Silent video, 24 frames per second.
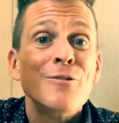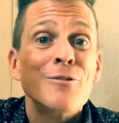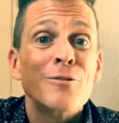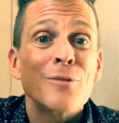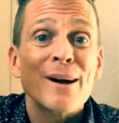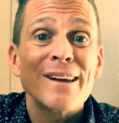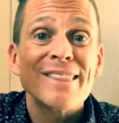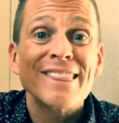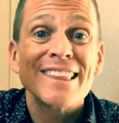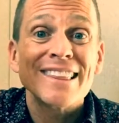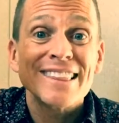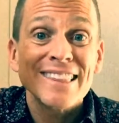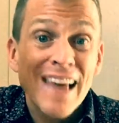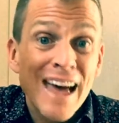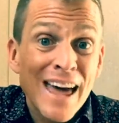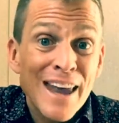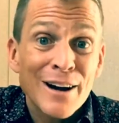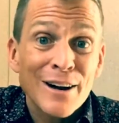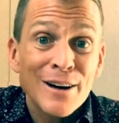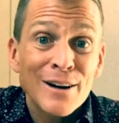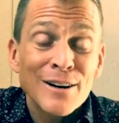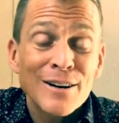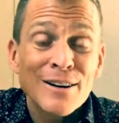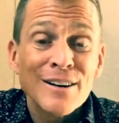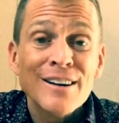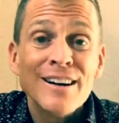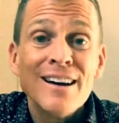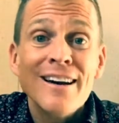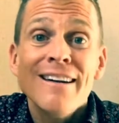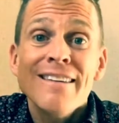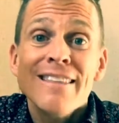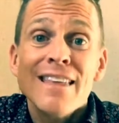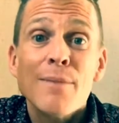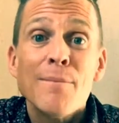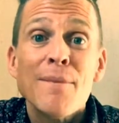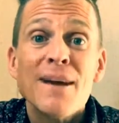Write the letter
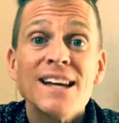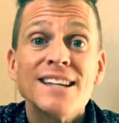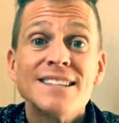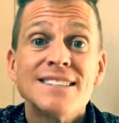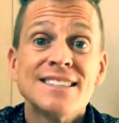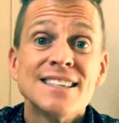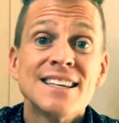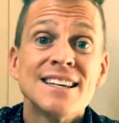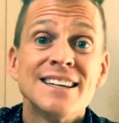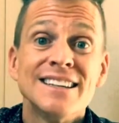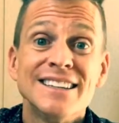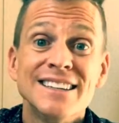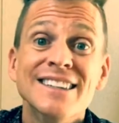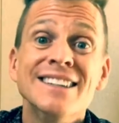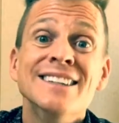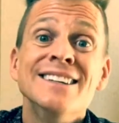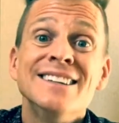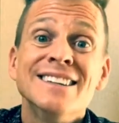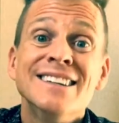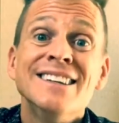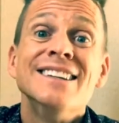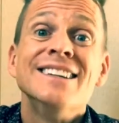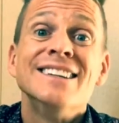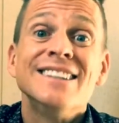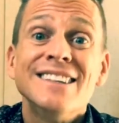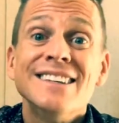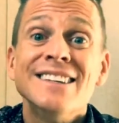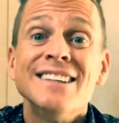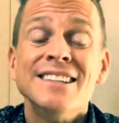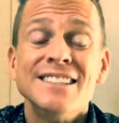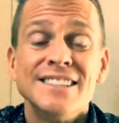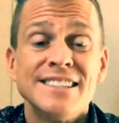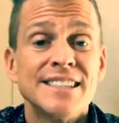that makes the g g g